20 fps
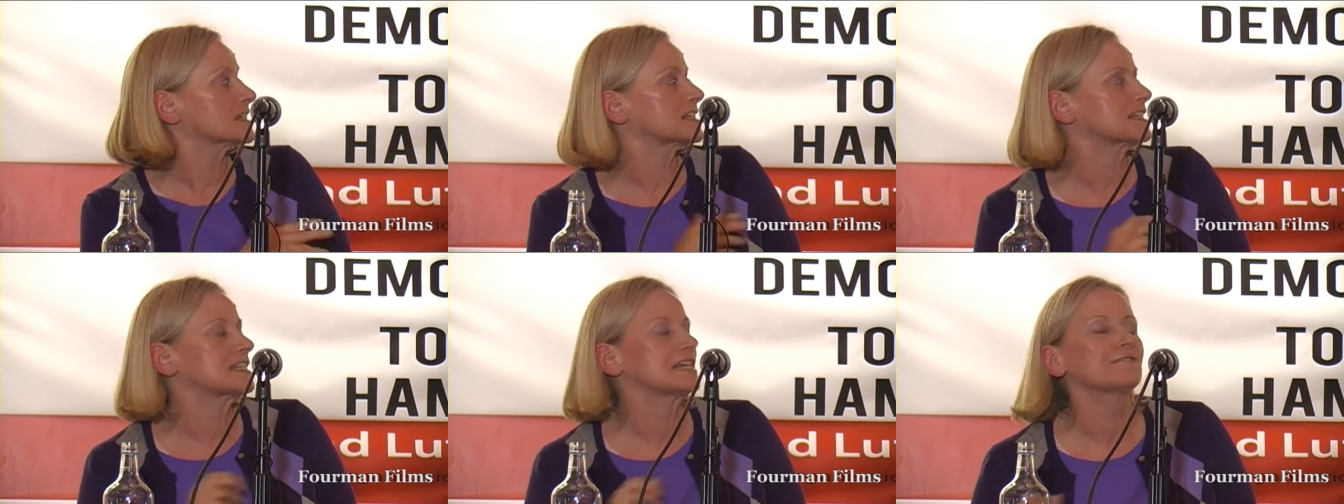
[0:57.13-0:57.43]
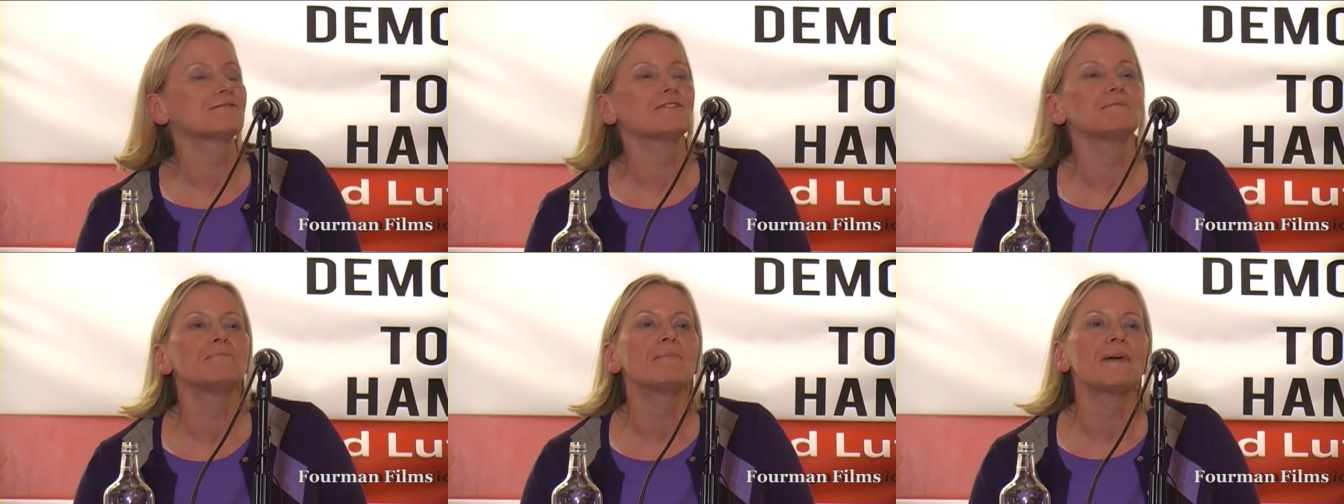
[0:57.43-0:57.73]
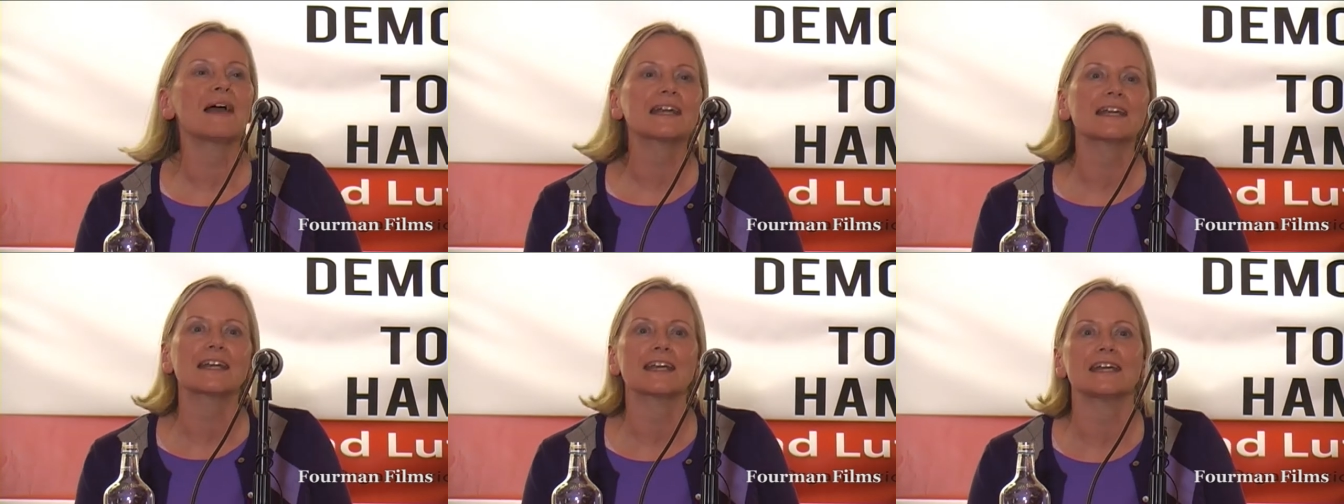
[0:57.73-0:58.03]
Stephen
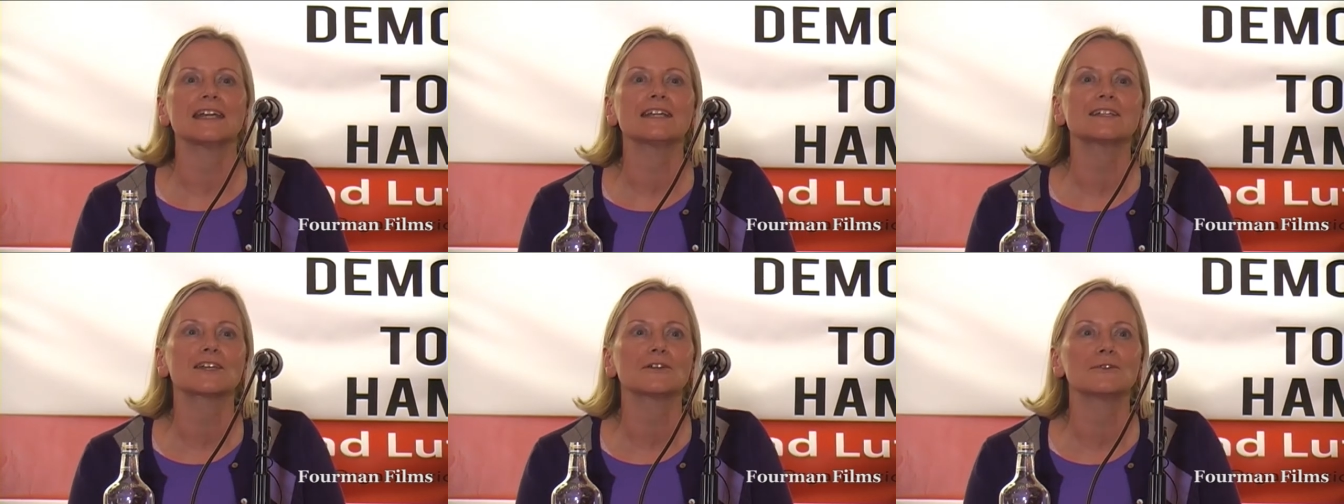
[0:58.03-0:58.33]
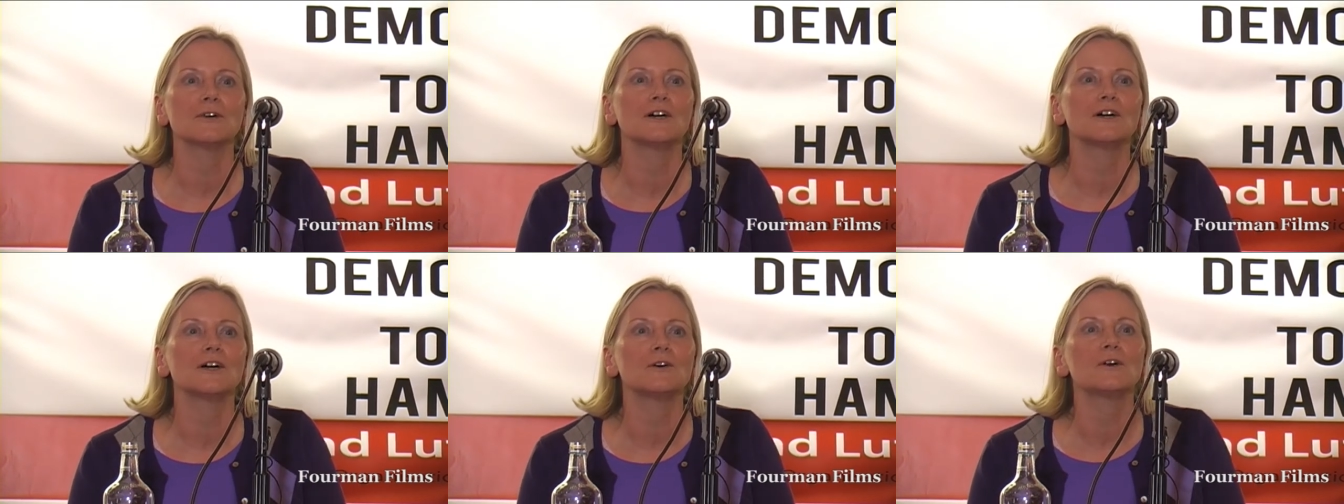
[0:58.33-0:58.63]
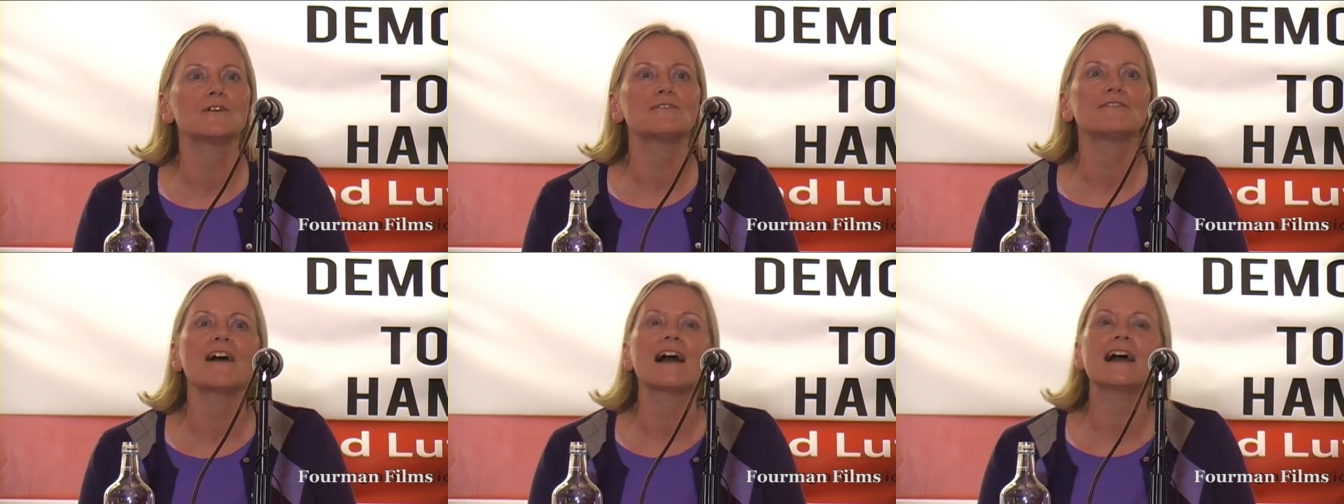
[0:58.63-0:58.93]
Beckett, who
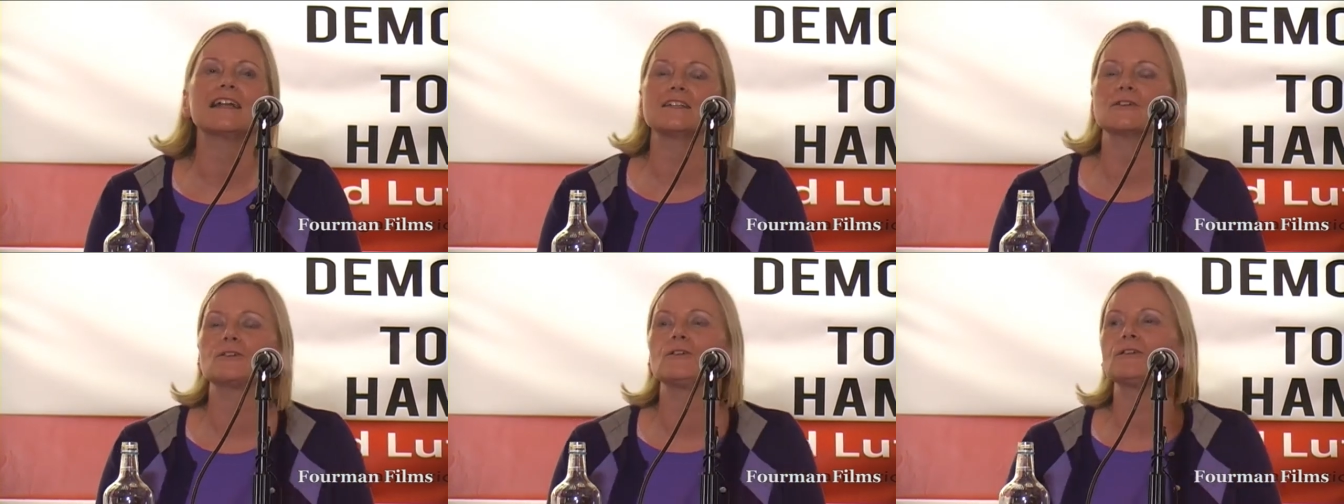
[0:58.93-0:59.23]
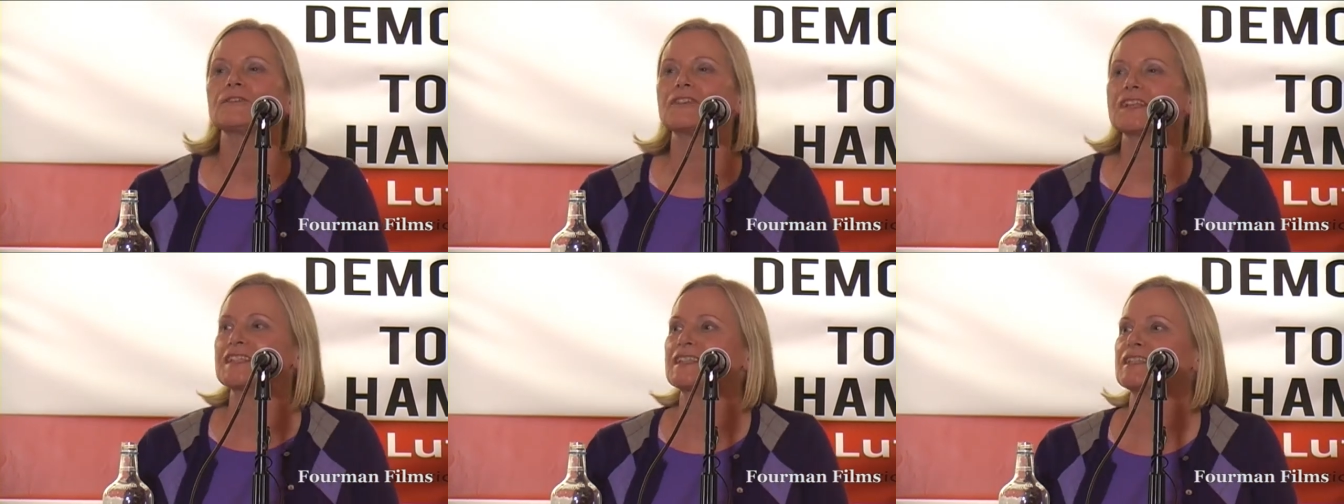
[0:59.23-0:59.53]
are finding all this